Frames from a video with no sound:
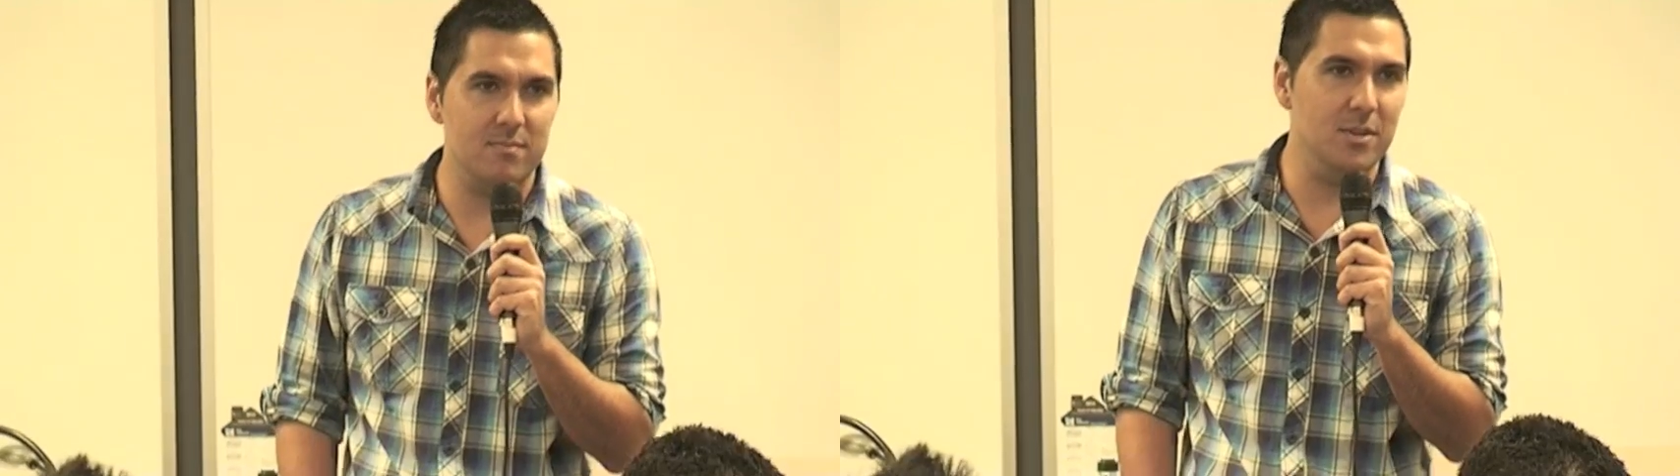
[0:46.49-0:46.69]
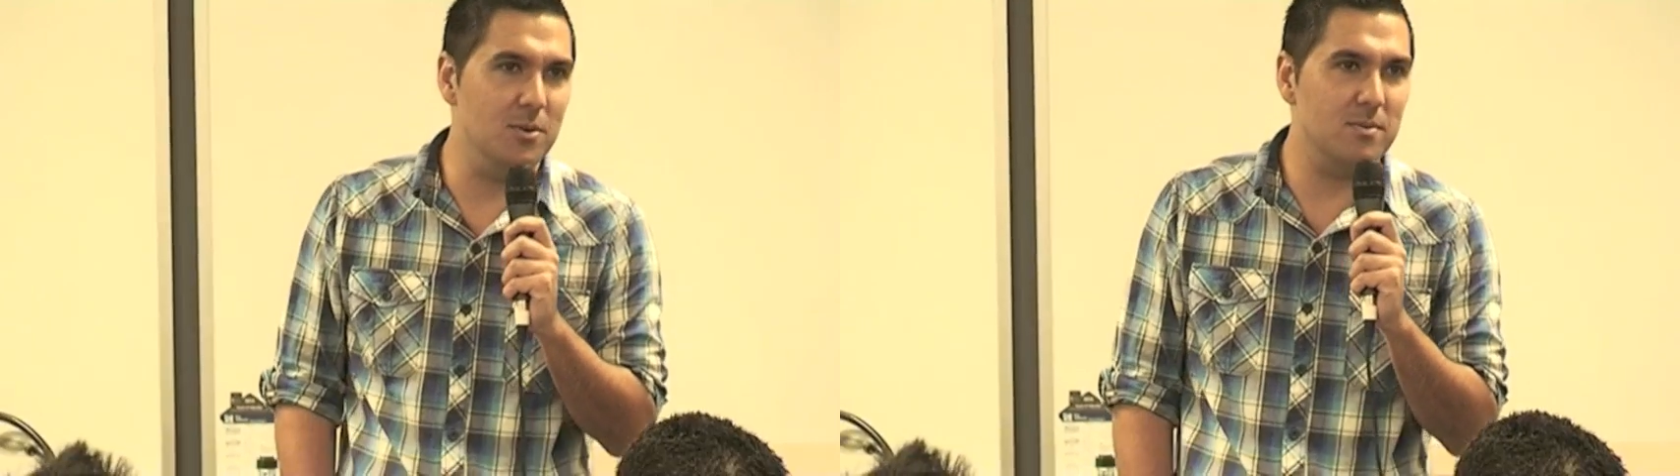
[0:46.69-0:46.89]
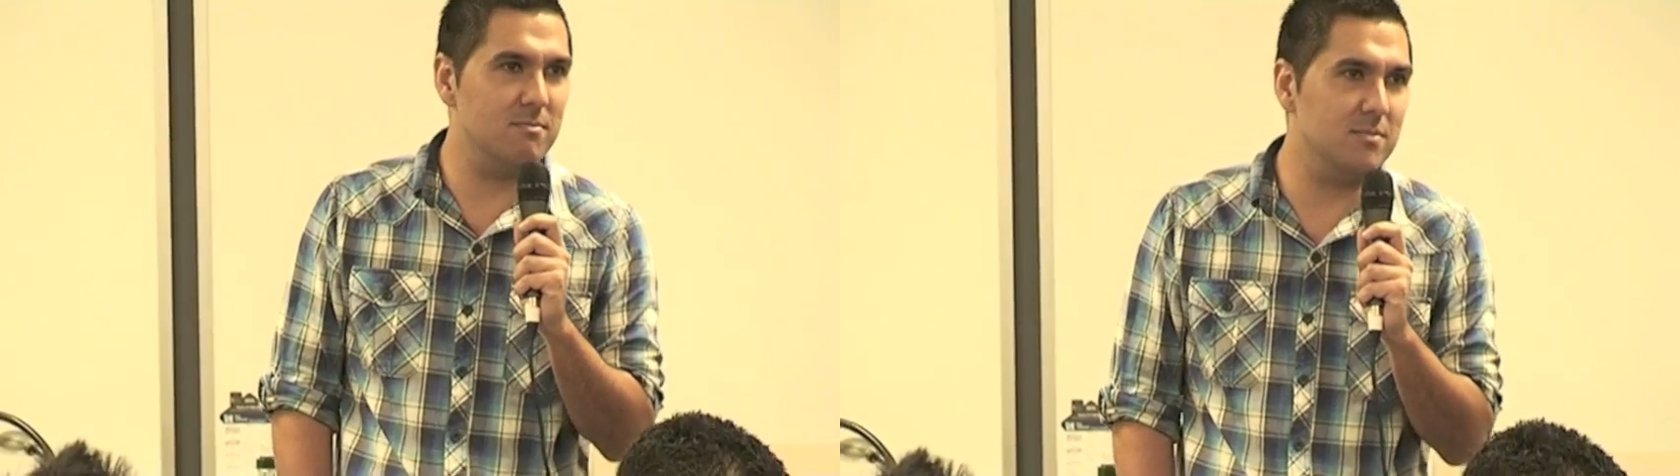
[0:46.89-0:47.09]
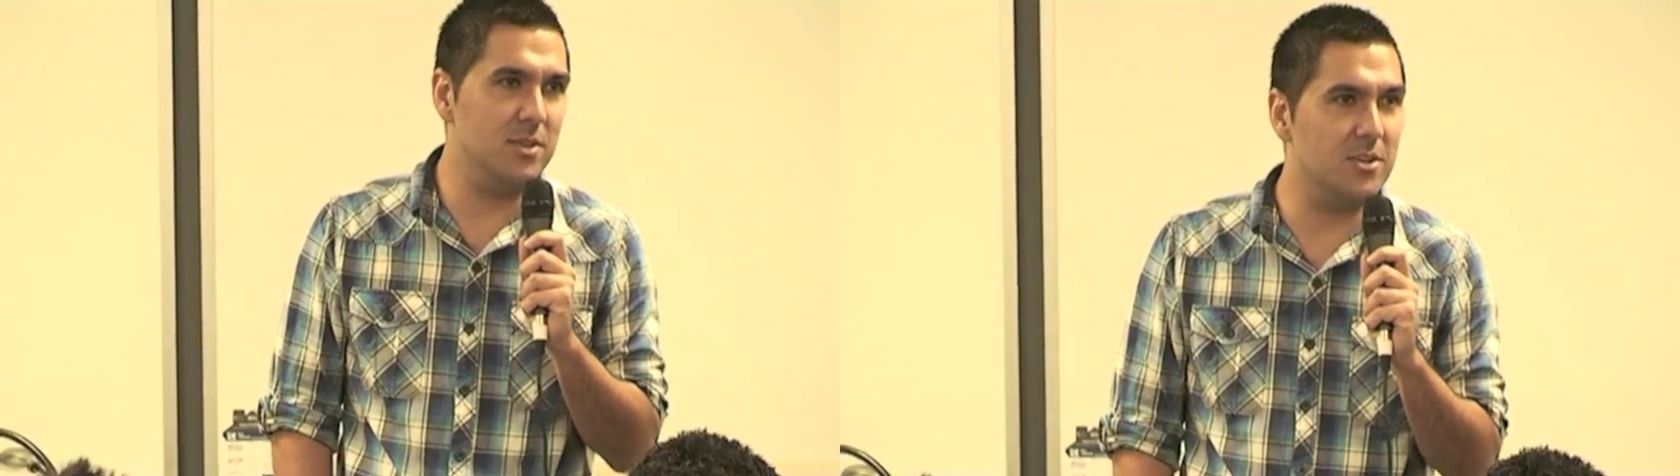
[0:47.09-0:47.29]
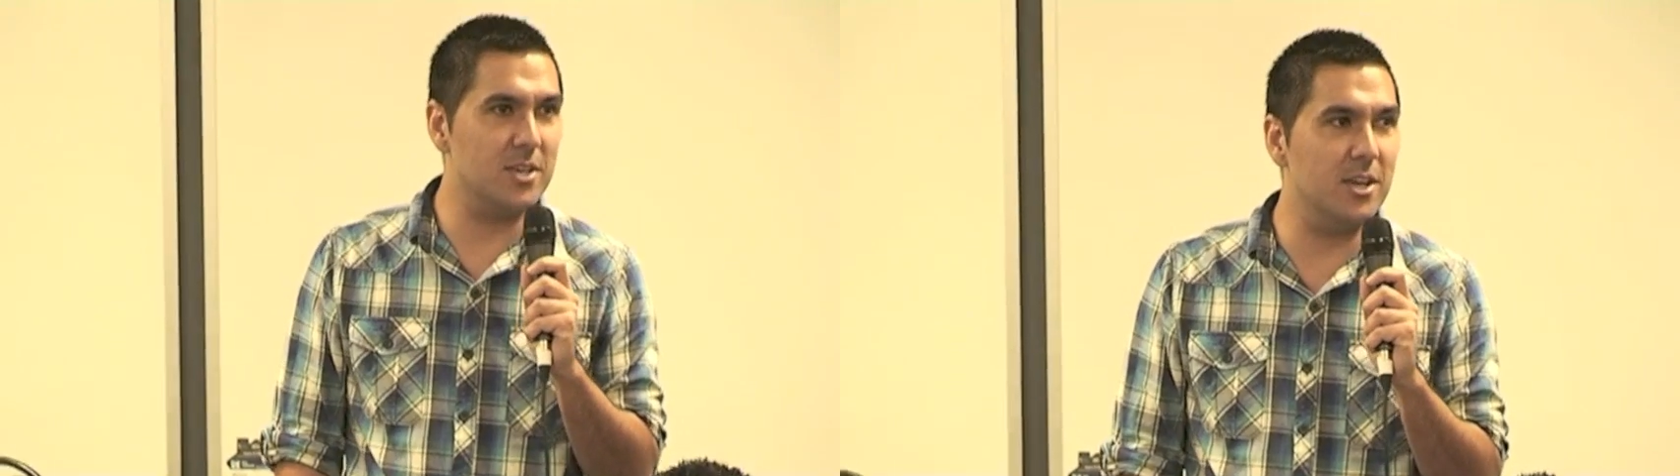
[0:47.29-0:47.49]
you
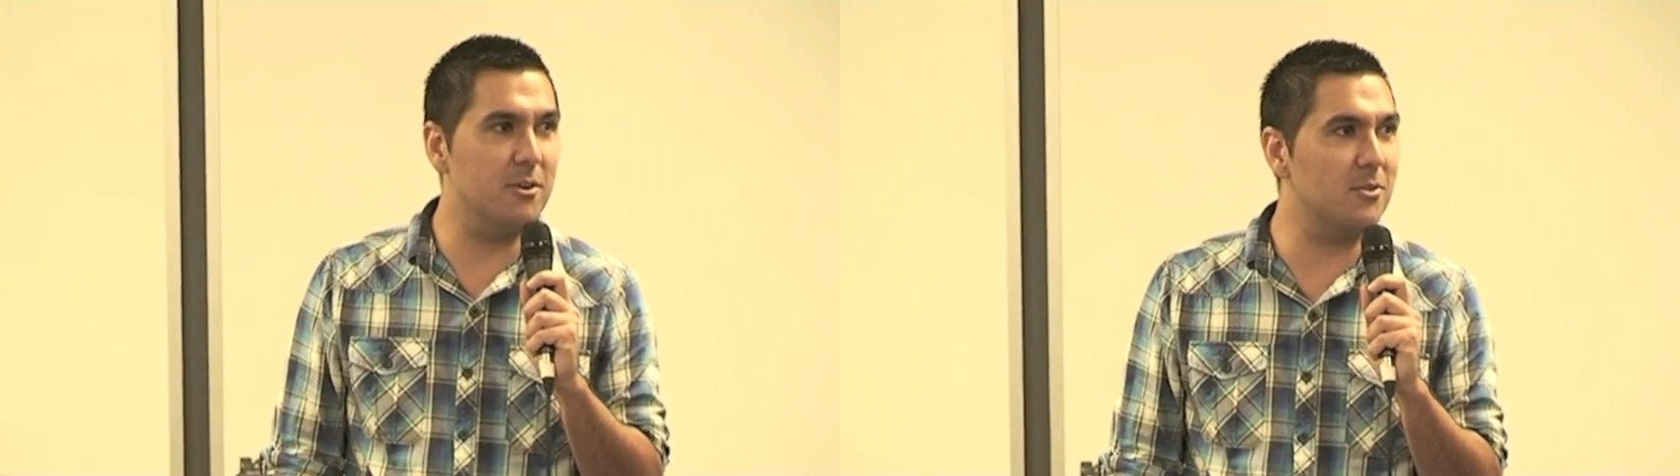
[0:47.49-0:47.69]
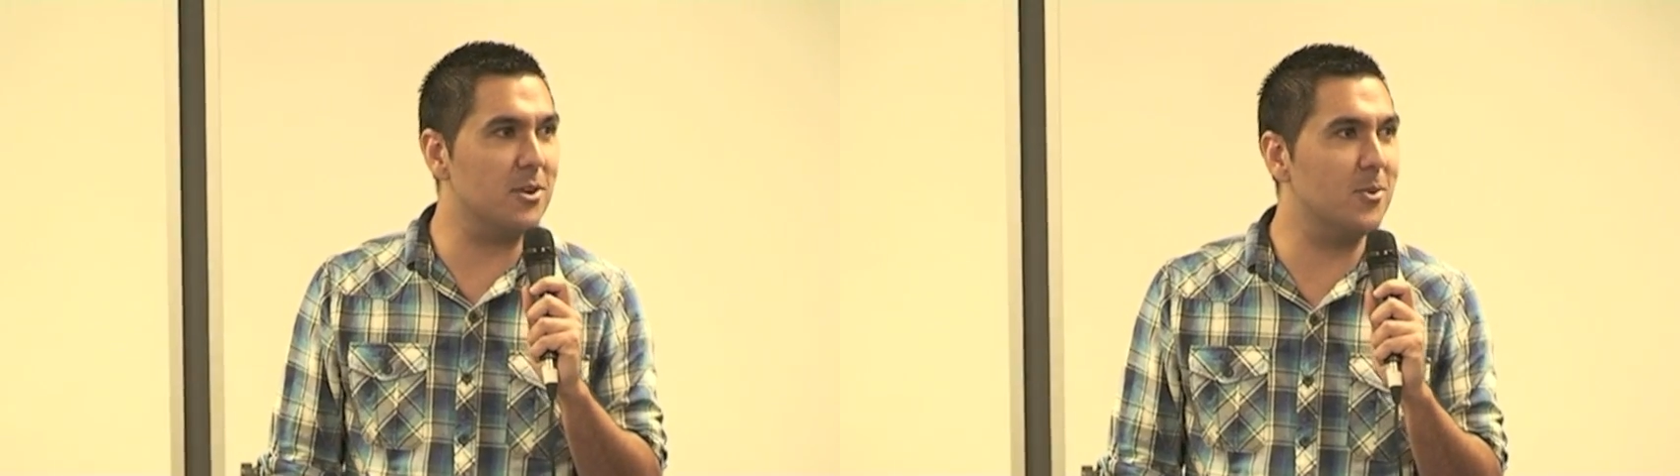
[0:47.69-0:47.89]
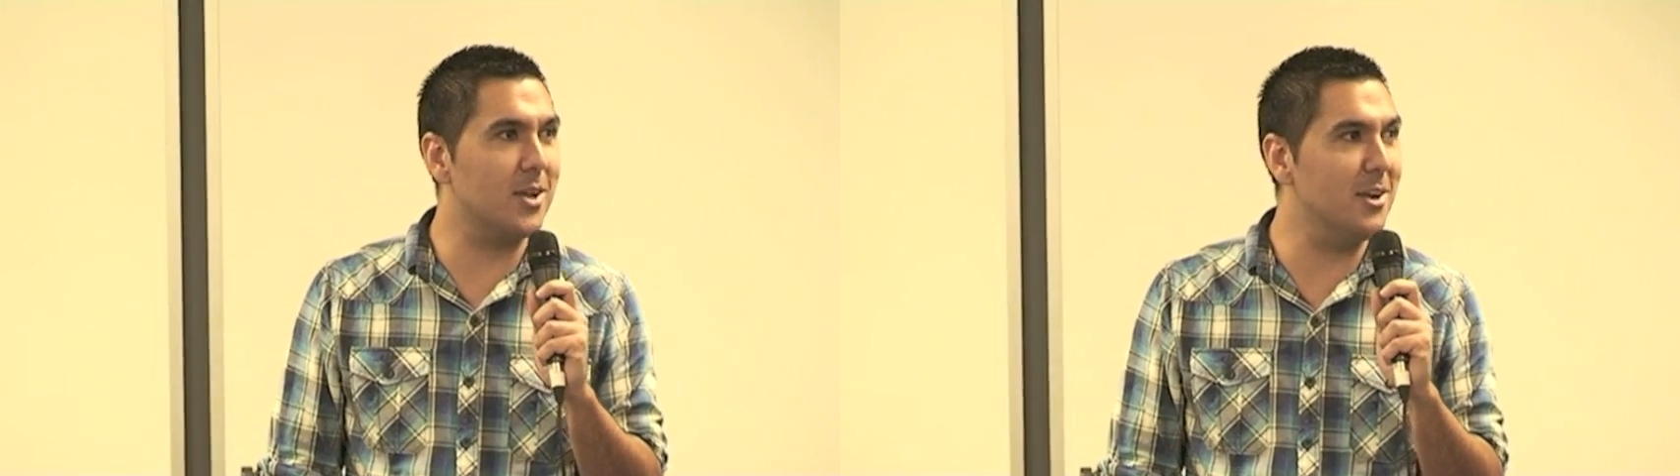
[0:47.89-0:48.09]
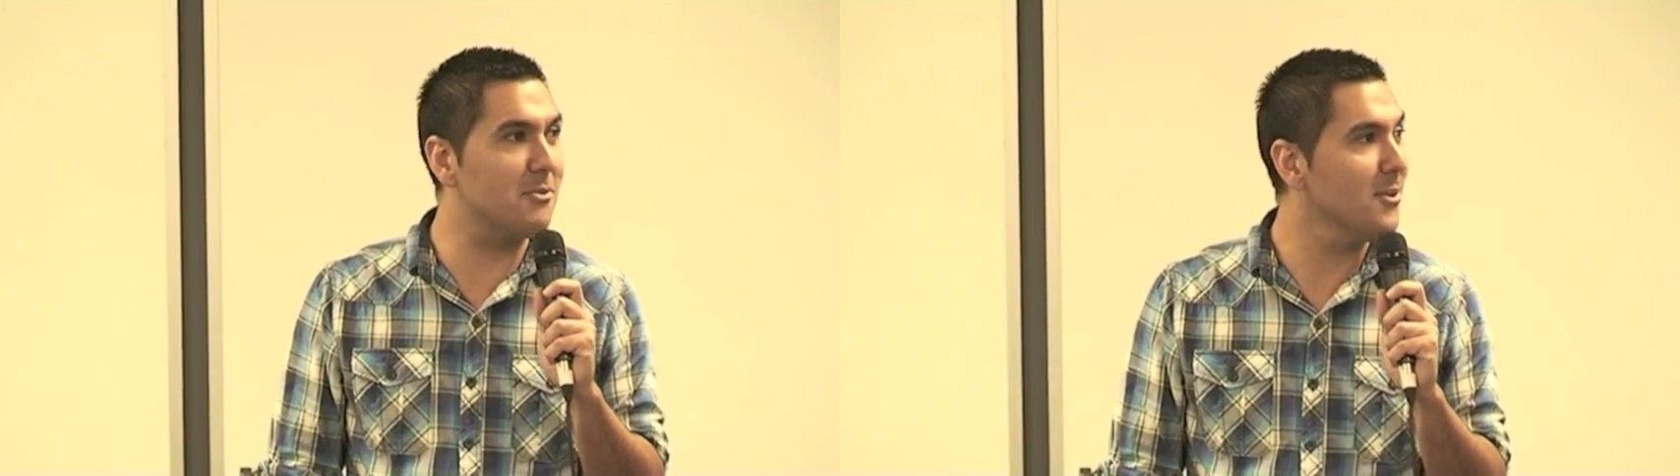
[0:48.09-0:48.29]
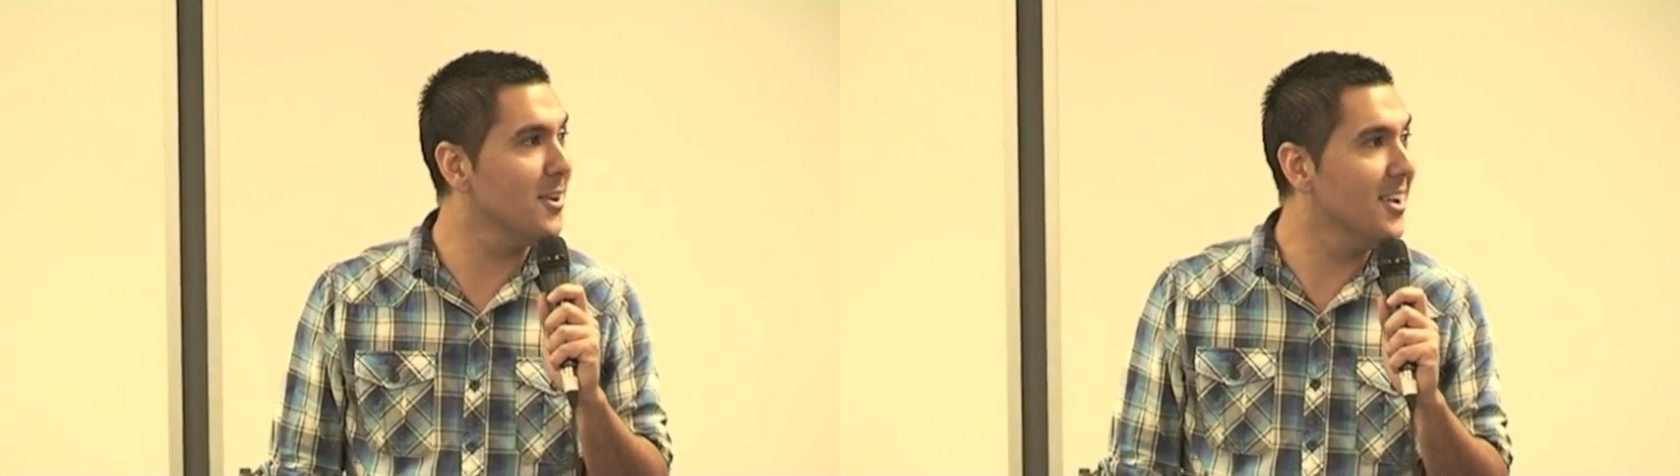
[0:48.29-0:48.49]
get over it quick enough.